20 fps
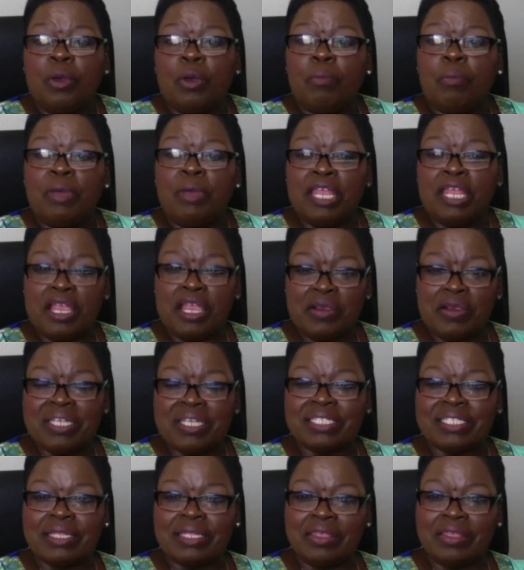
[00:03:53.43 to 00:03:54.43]
But here's
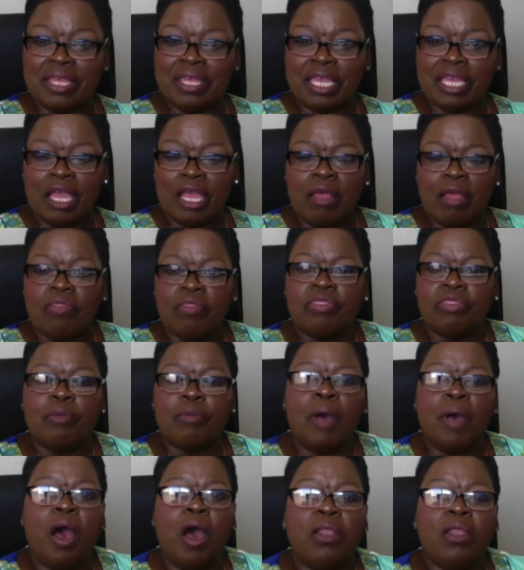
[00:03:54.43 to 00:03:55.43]
the thing, the
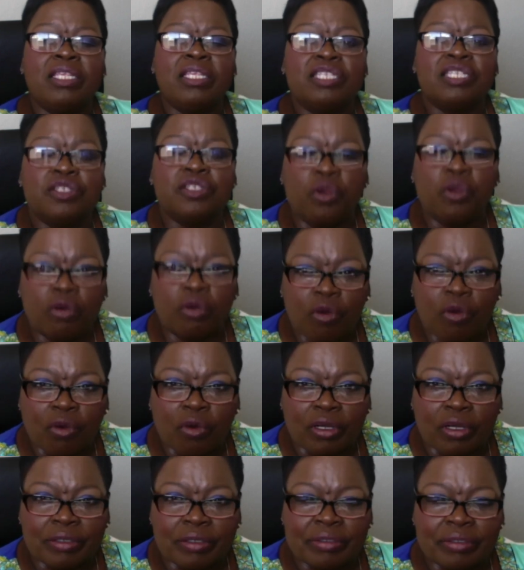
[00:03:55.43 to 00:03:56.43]
ball is in your
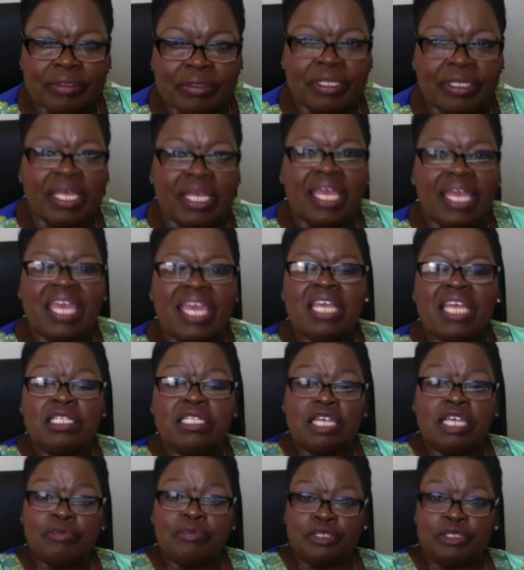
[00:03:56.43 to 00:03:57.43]
court. It's
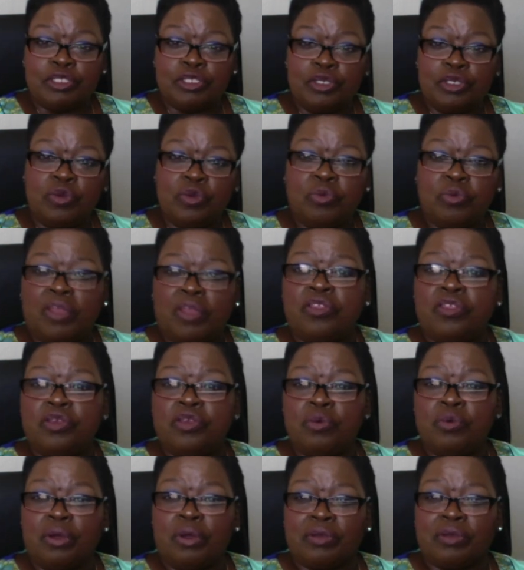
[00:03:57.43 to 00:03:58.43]
up to you whether
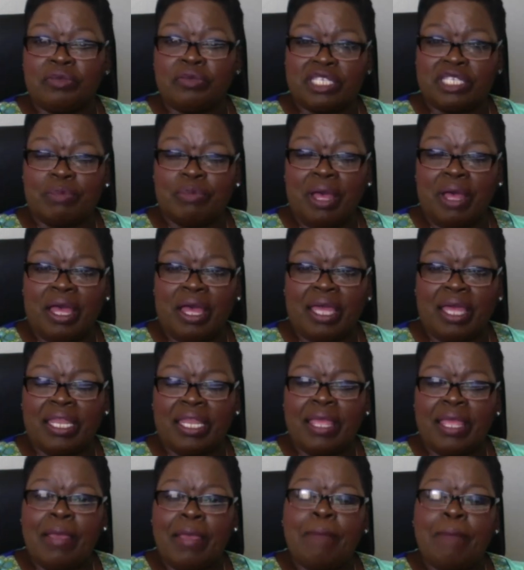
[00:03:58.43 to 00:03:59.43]
you want to respond.
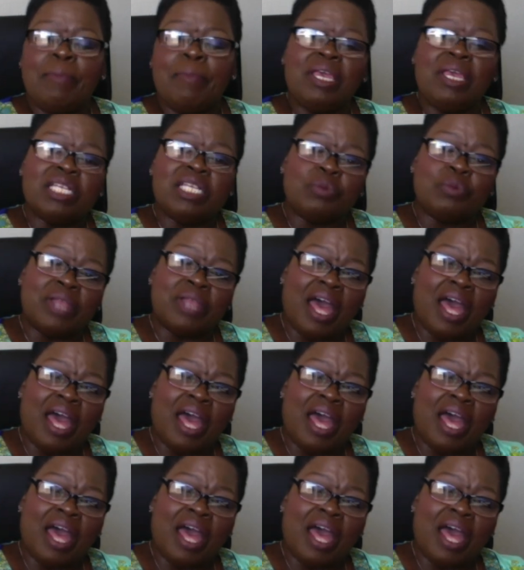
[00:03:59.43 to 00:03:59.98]
Because what